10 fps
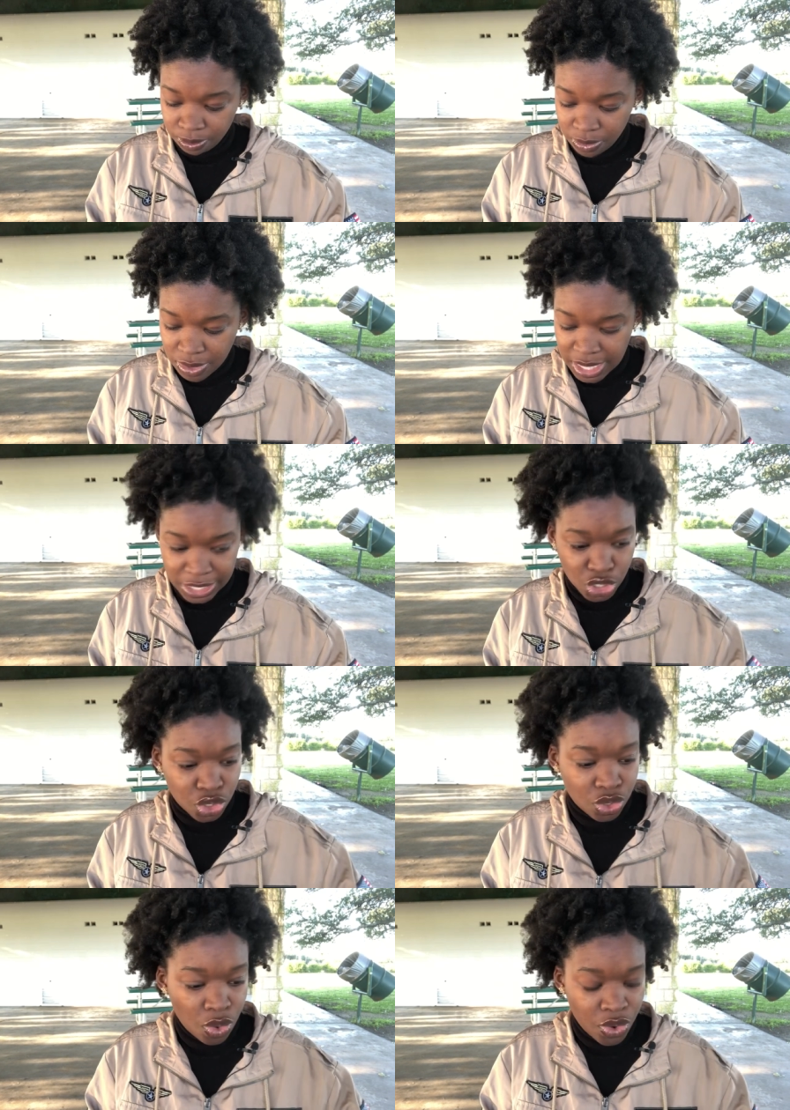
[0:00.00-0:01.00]
this
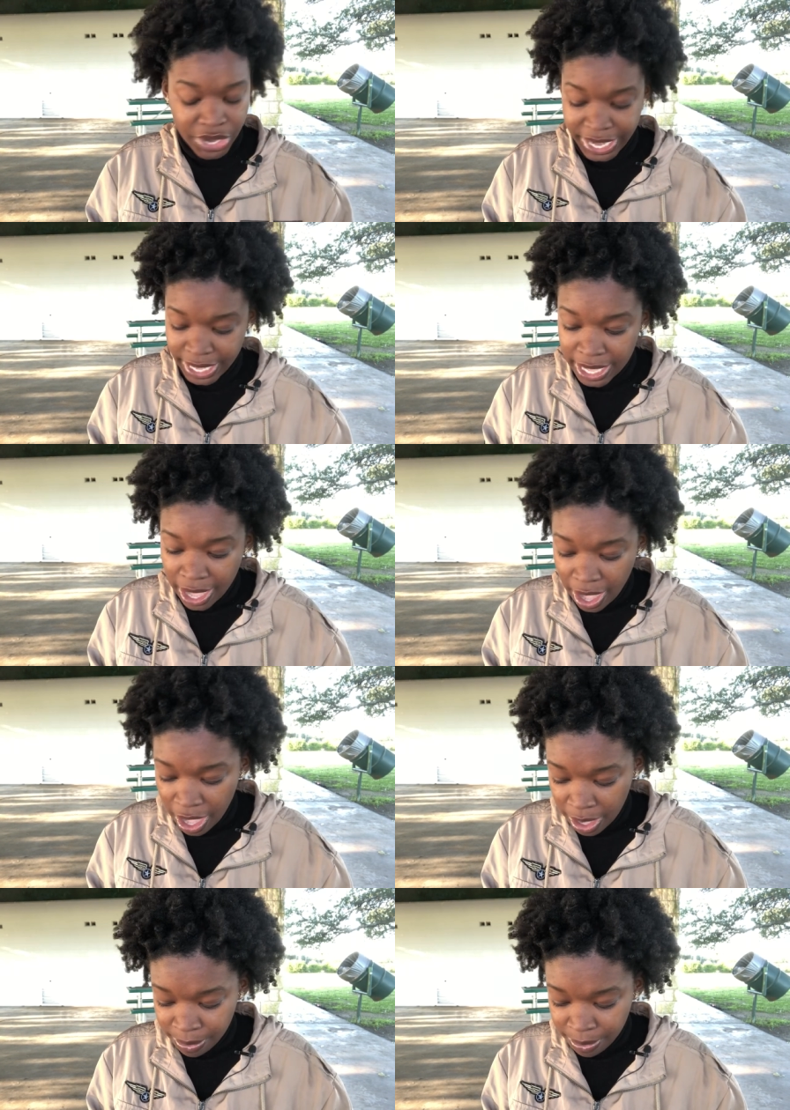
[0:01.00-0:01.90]
story um,